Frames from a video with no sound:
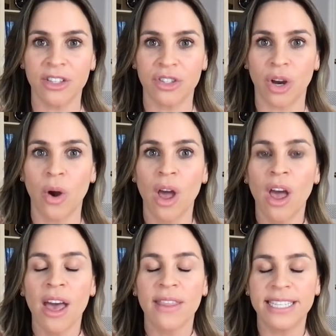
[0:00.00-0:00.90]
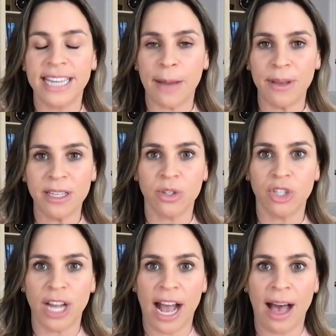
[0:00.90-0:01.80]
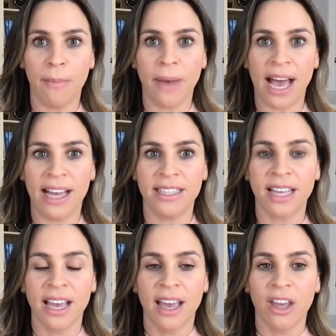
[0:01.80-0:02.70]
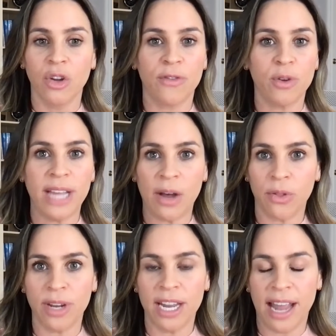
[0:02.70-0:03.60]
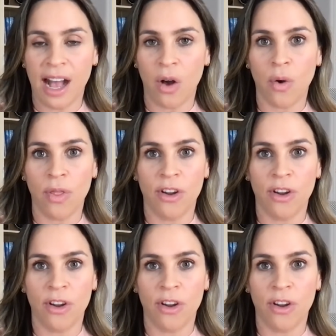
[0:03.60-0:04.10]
And so the Tapping Solution app has, if you download it now,